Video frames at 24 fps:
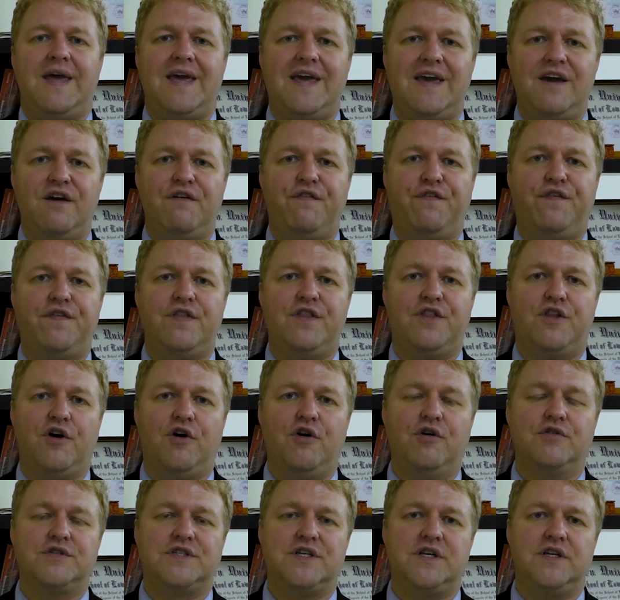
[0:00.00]
if
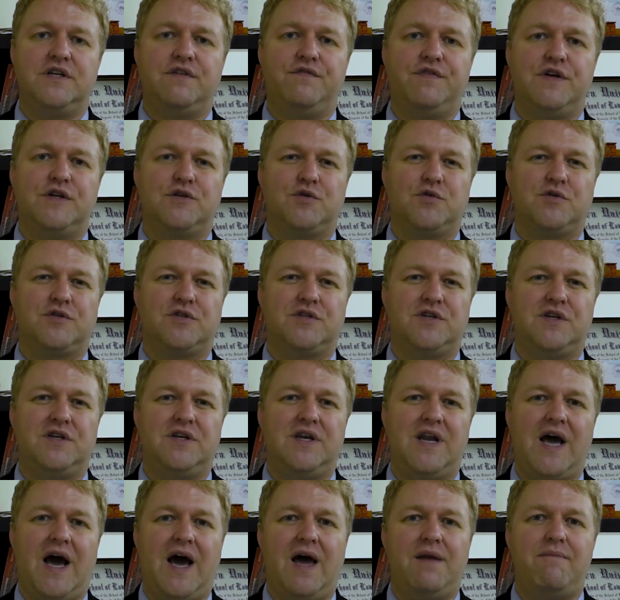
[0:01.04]
those individuals did
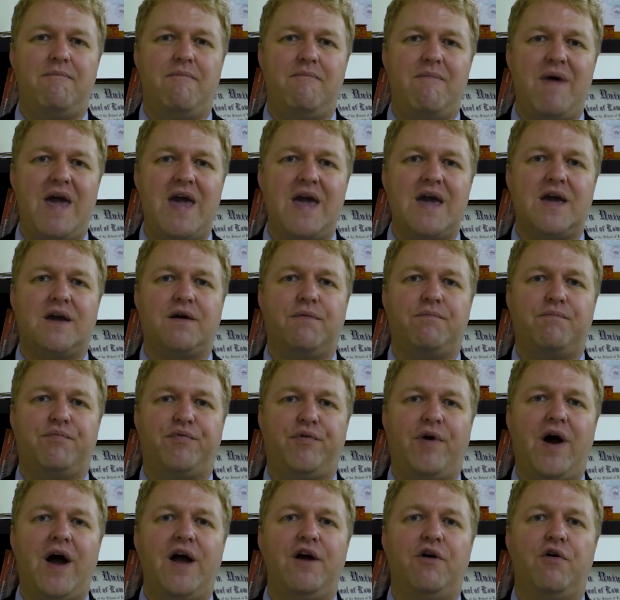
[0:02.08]
not make
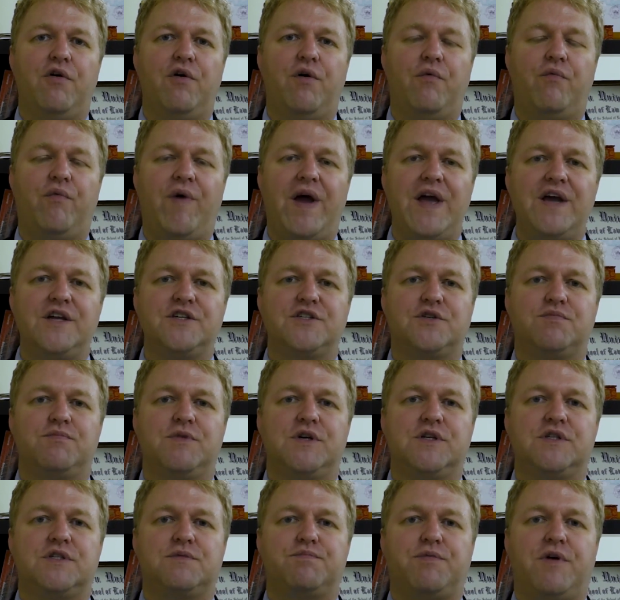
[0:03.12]
prior
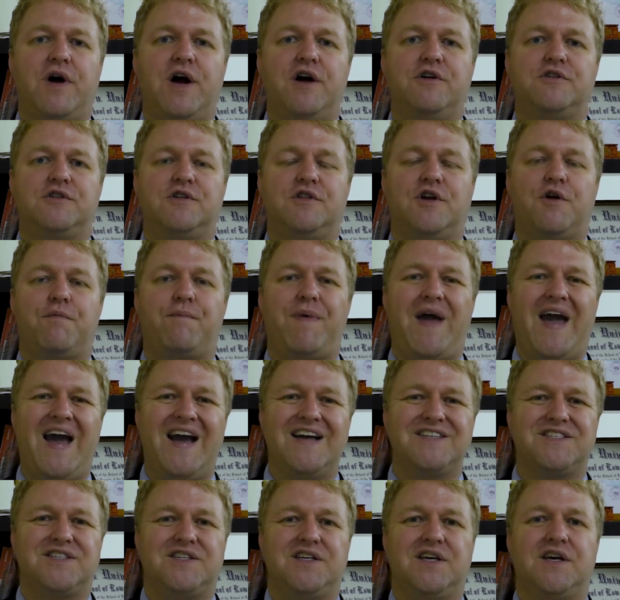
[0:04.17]
arrangements prior to their
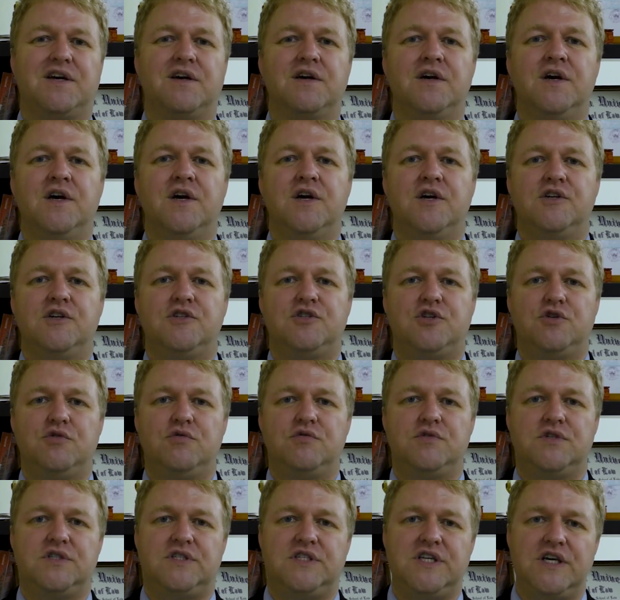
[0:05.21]
passing
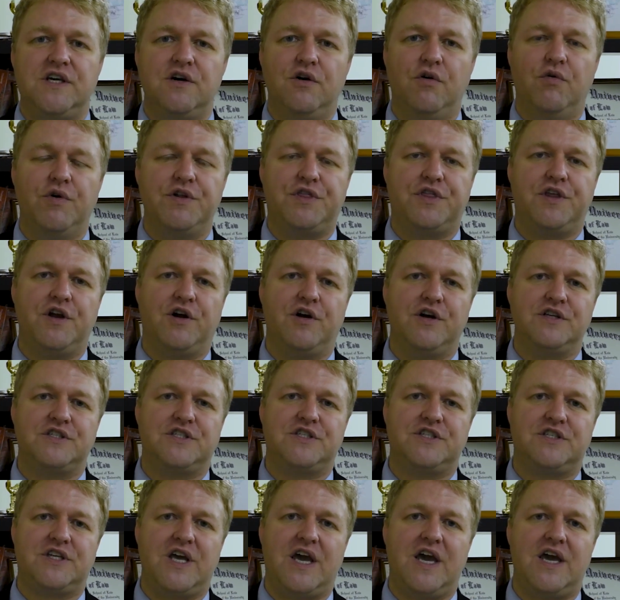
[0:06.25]
to deal with their
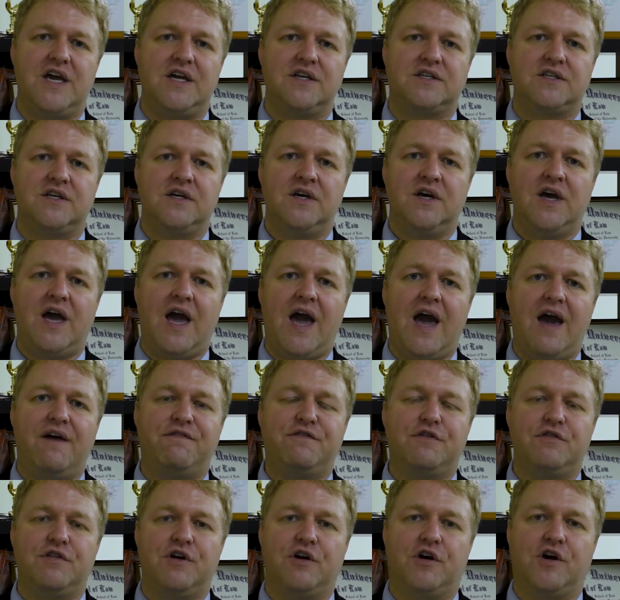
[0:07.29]
estate
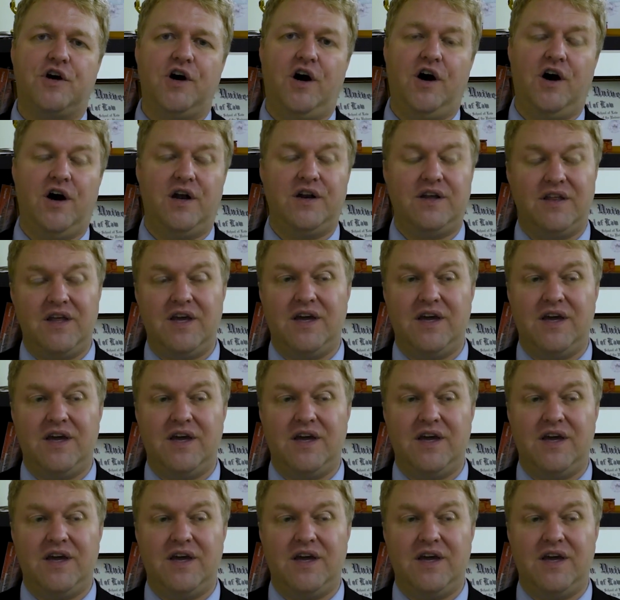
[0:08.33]
after they're gone.